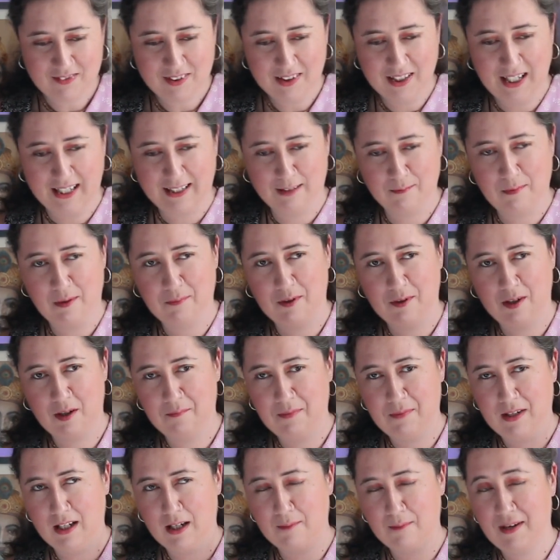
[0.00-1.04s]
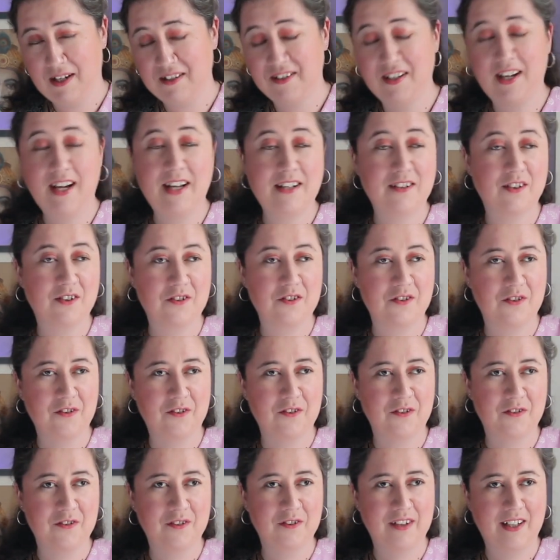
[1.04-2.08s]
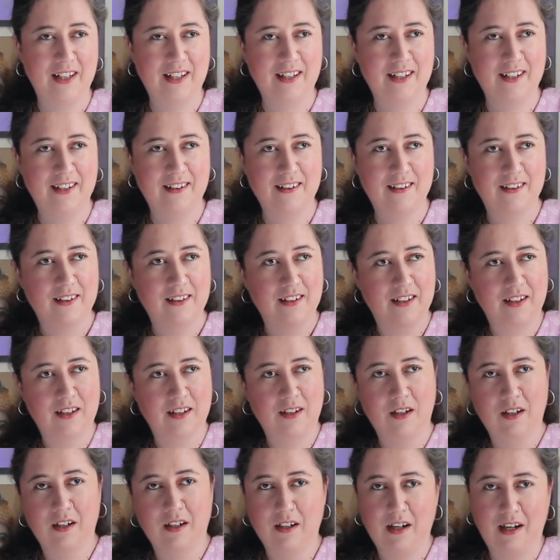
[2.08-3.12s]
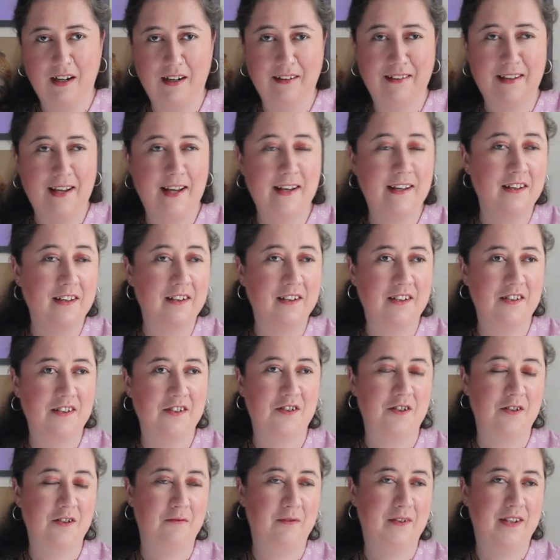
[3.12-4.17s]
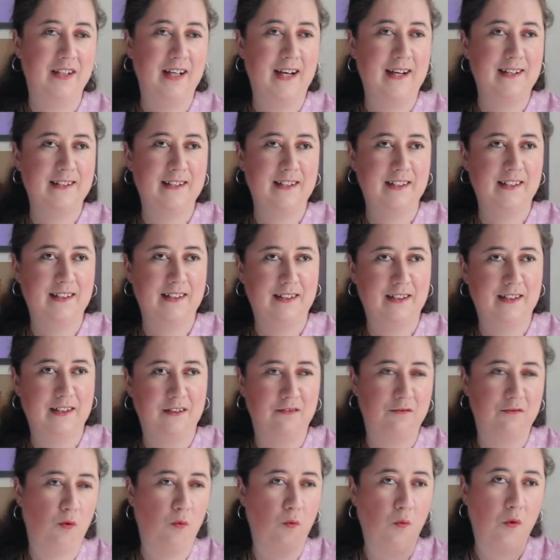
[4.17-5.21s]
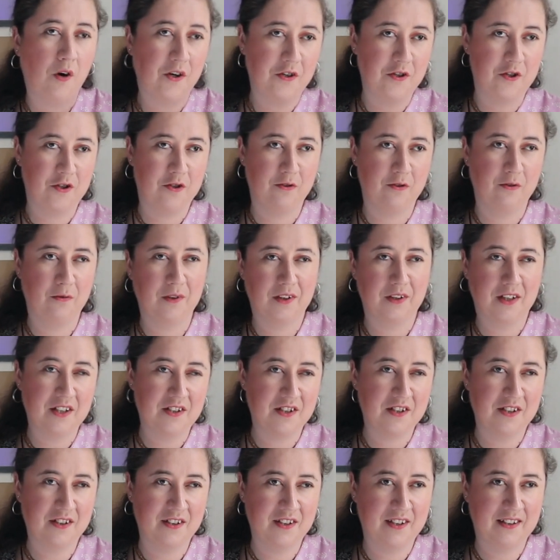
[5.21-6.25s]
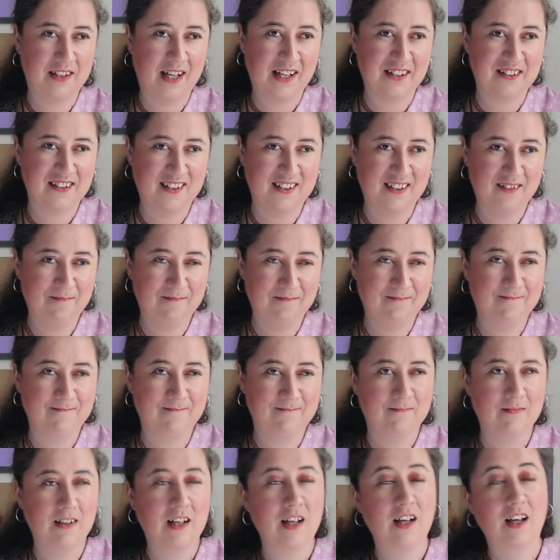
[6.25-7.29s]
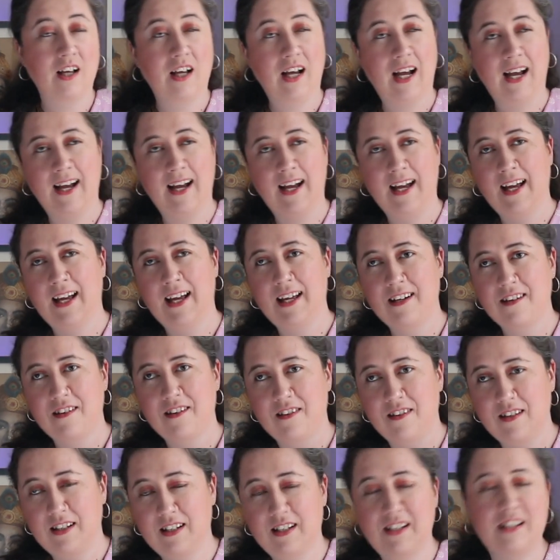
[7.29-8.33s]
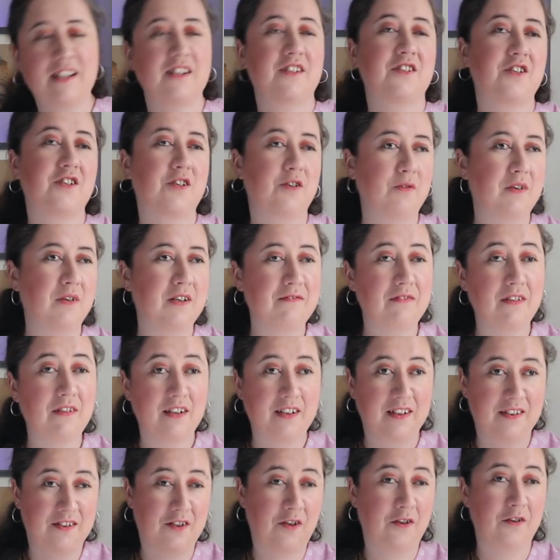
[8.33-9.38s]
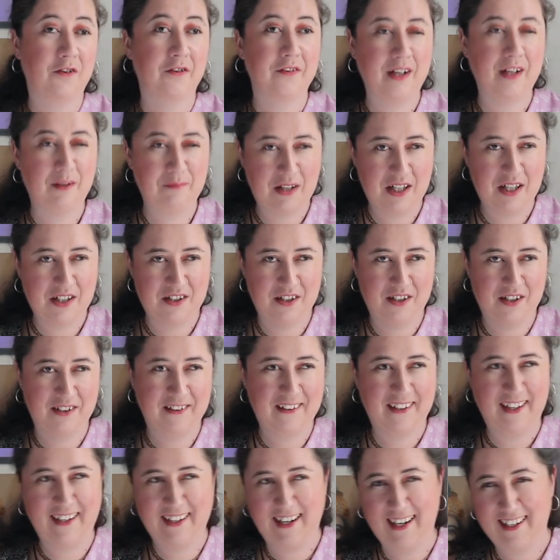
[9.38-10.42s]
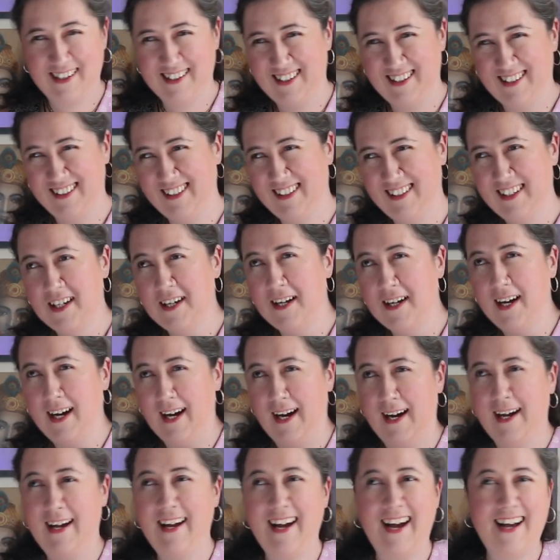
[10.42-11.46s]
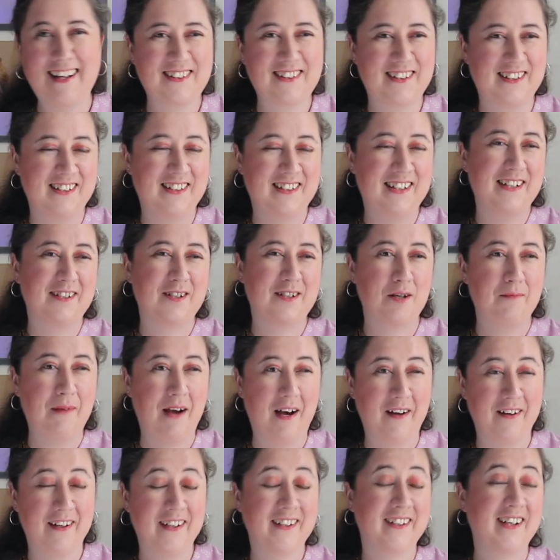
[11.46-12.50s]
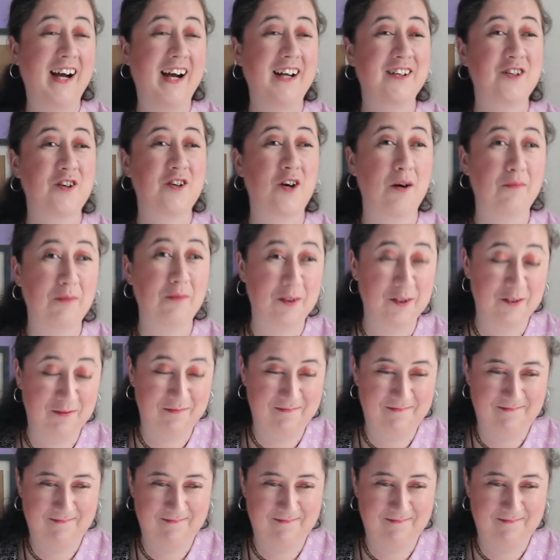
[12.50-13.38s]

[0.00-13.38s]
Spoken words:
I can remember being about 10 years old and taking issue with the idea of one true religion, and that's it, and the issue of eternal damnation, and I asked a teacher about it and got in trouble.